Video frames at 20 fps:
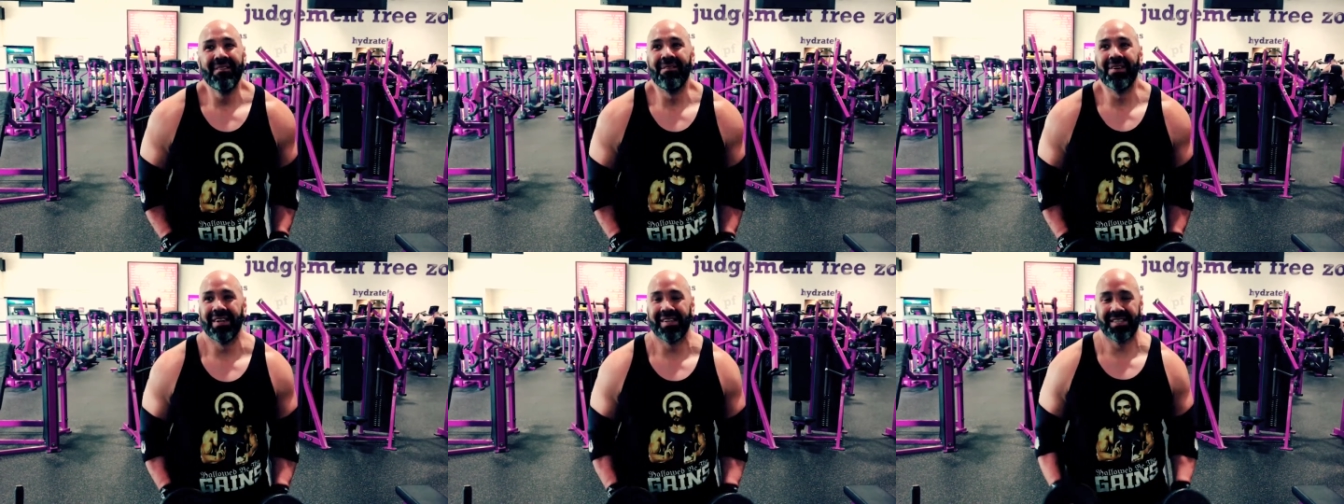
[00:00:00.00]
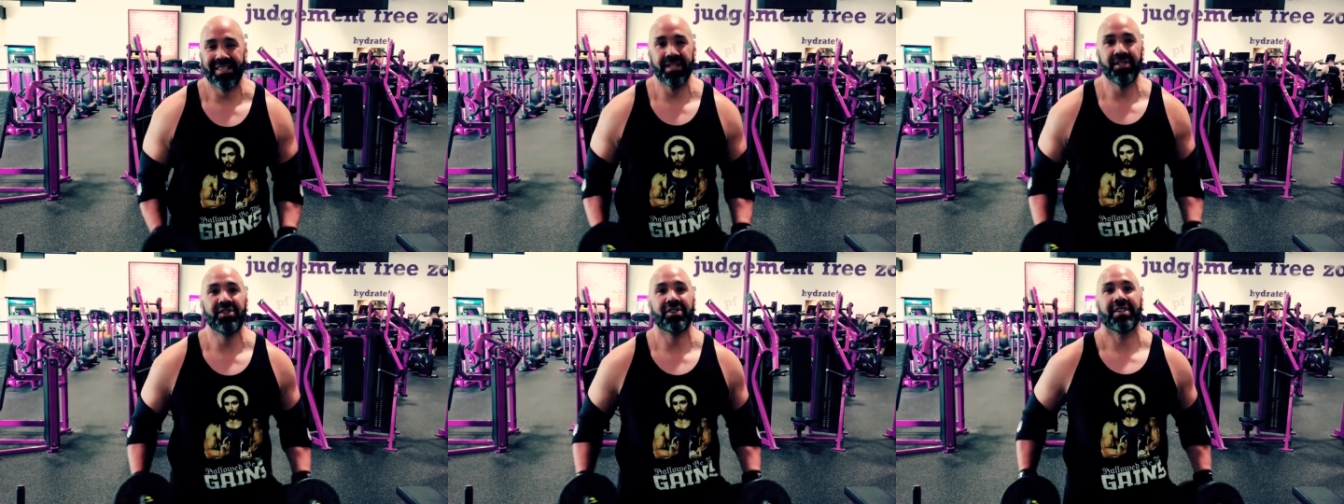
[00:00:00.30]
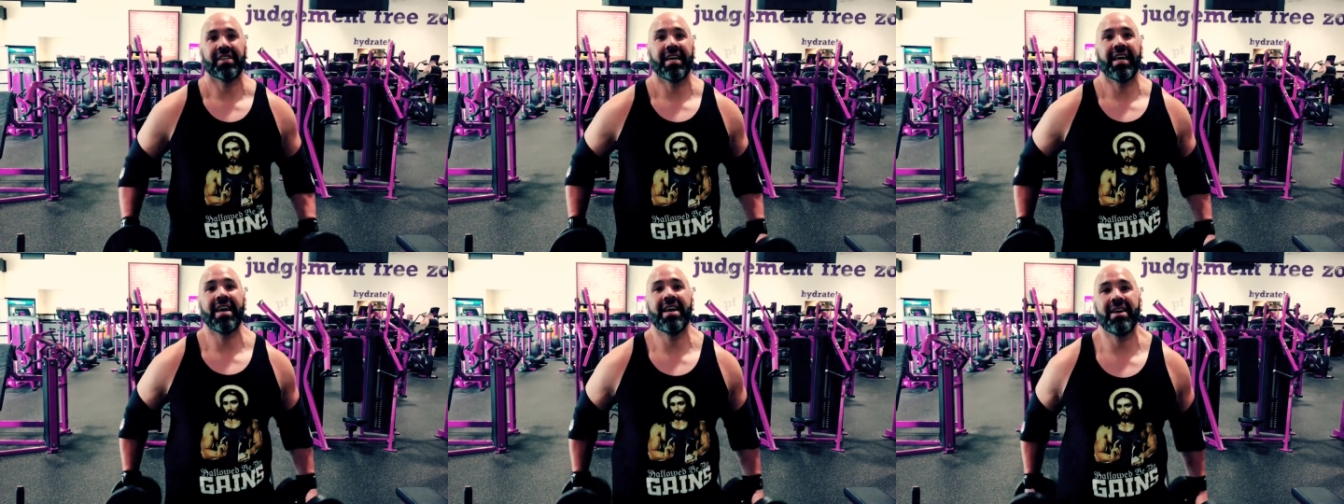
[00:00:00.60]
But
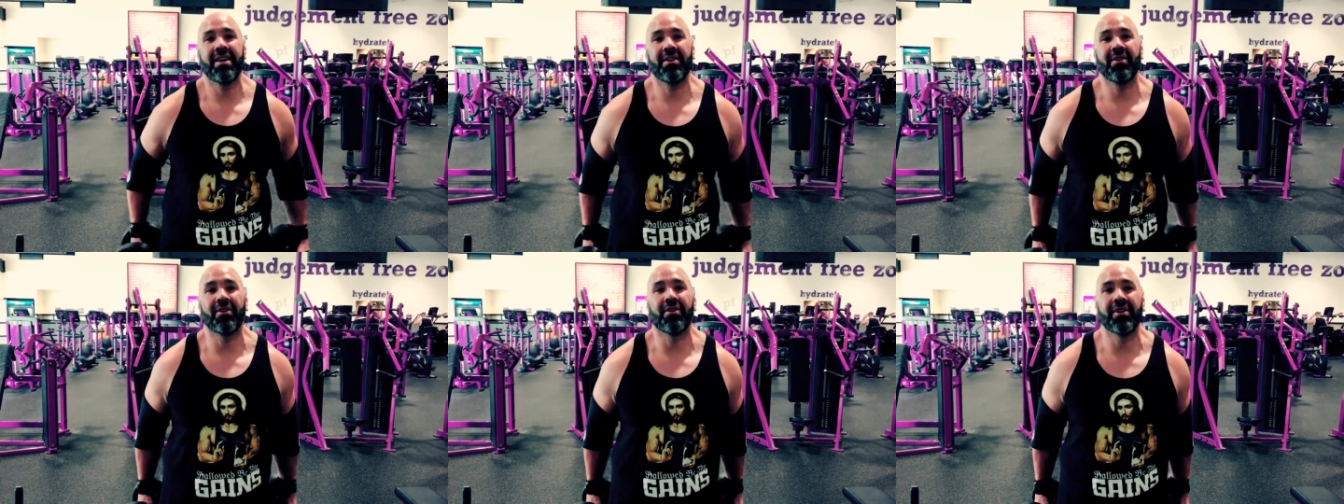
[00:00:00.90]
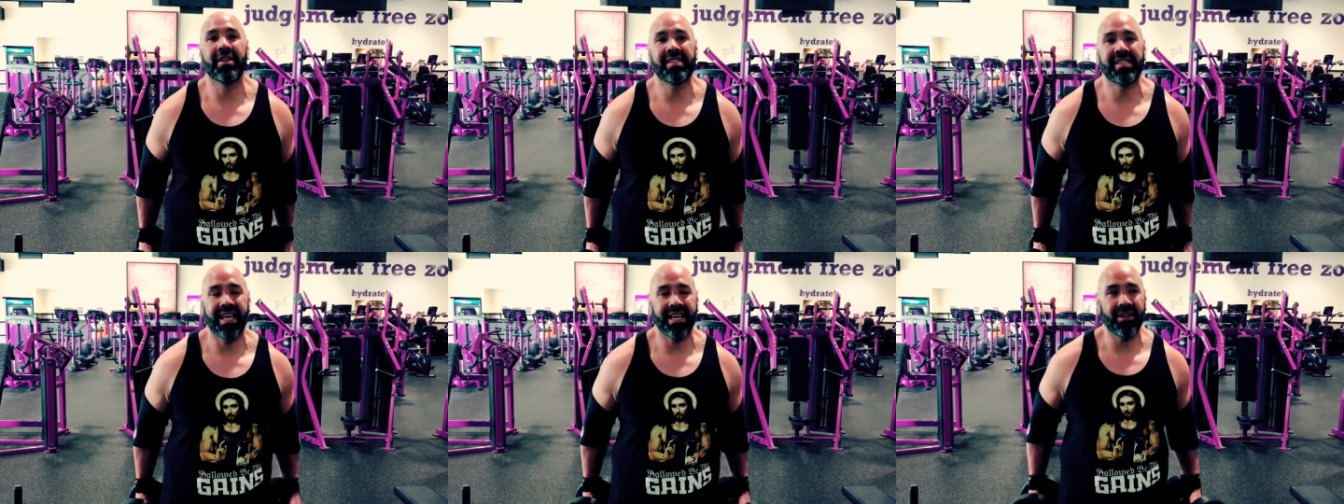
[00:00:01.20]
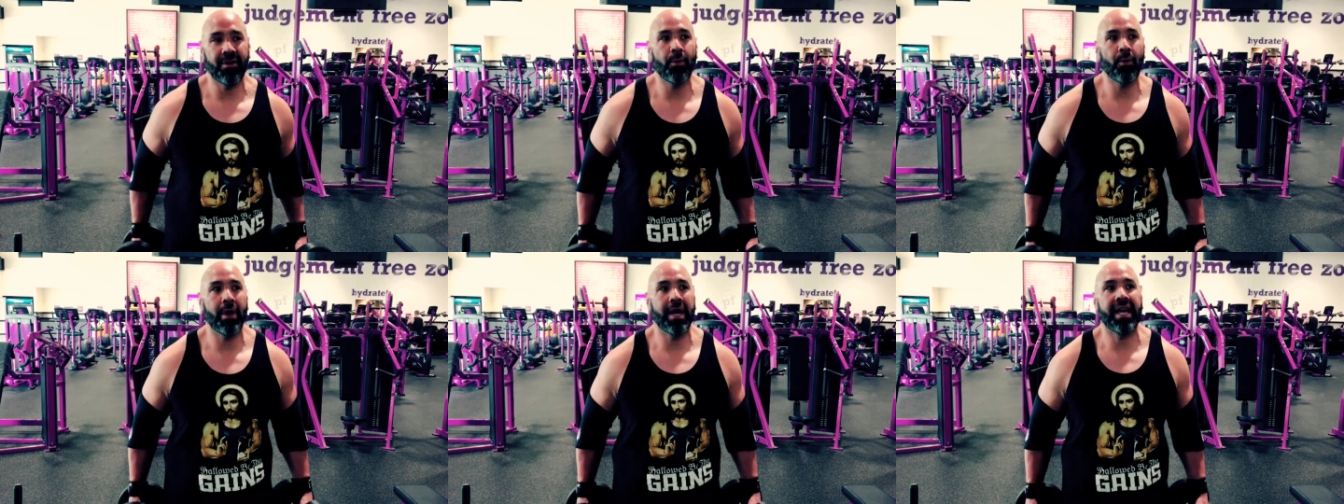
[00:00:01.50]
essentially, you're going to
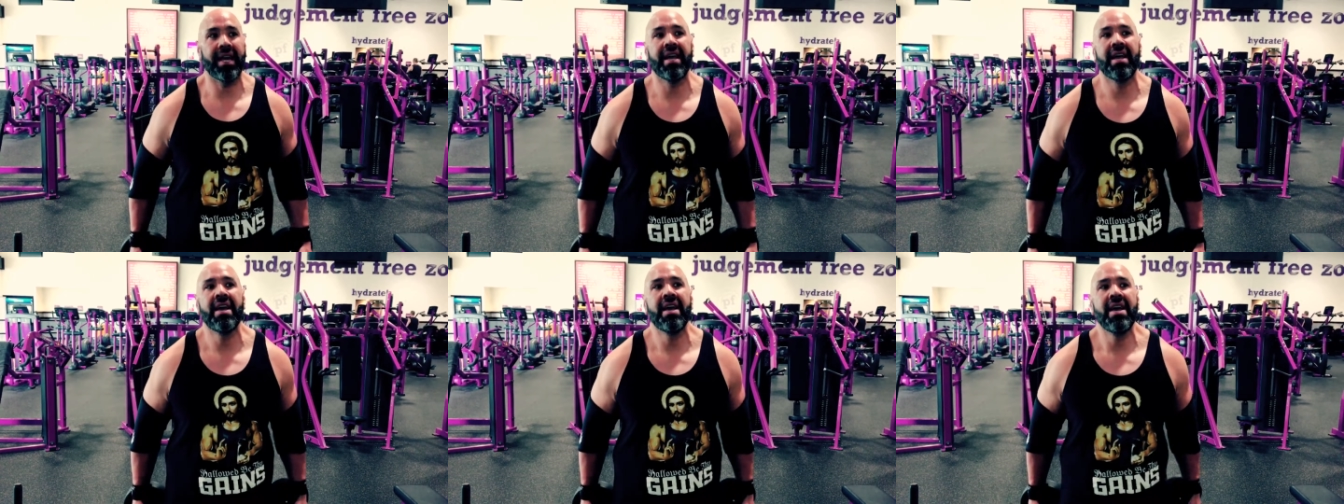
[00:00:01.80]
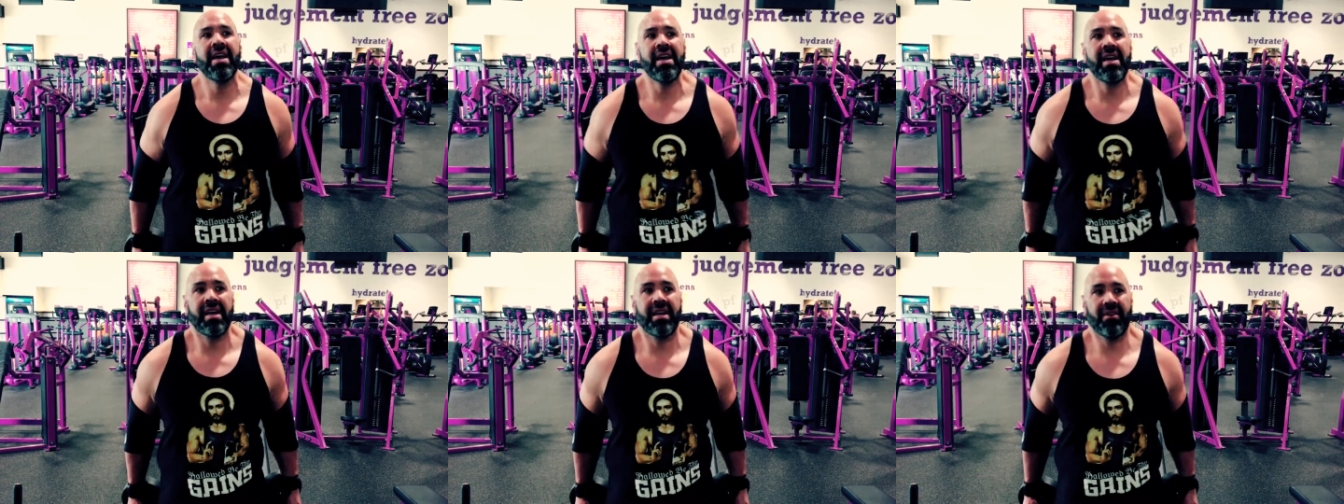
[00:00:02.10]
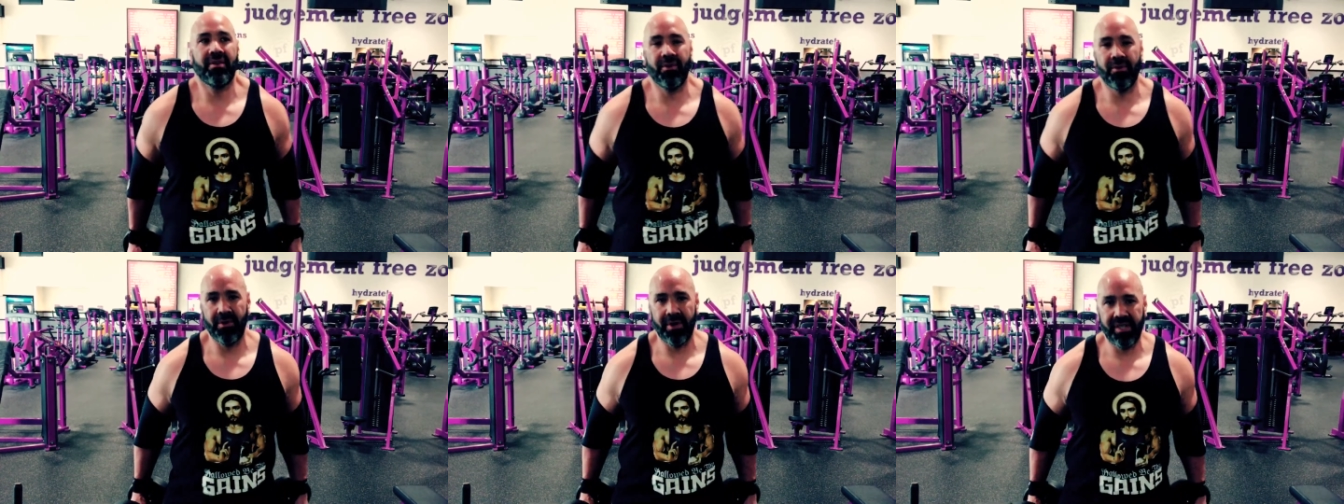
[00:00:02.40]
take your weight
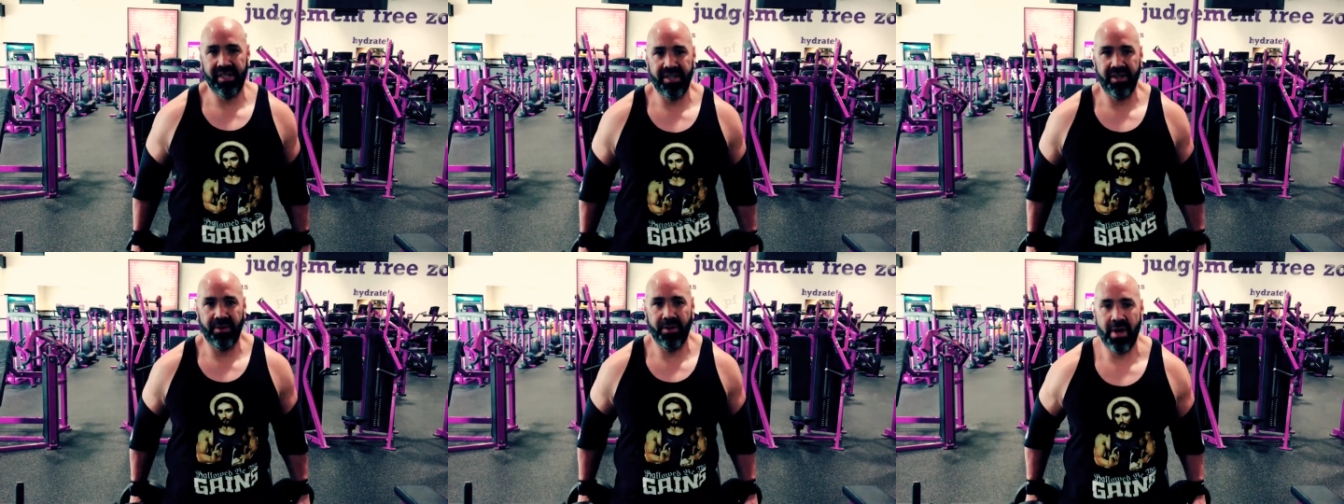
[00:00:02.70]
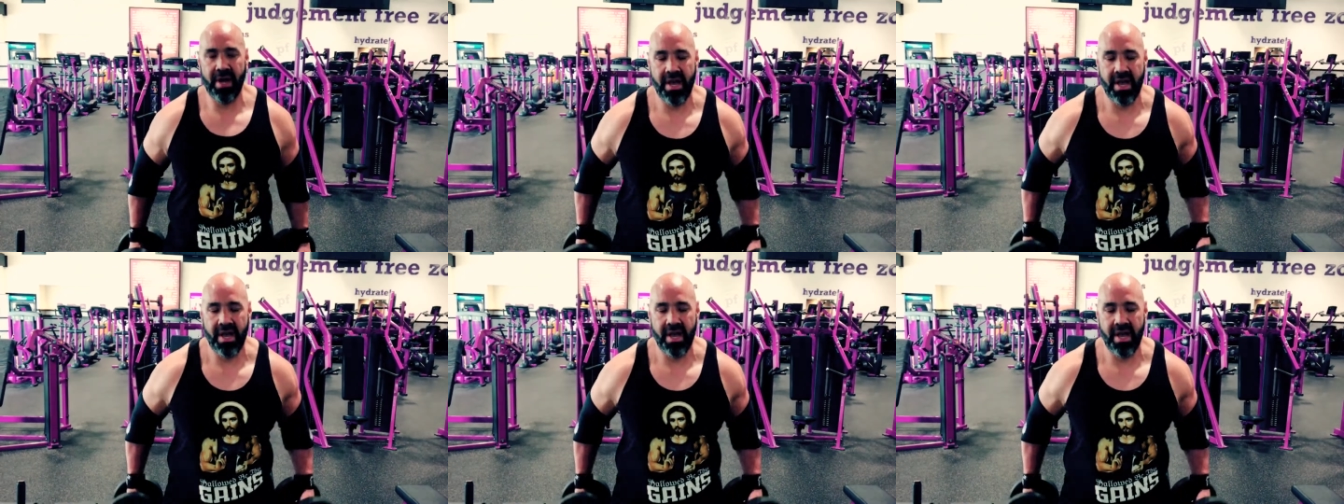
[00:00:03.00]
and you're going to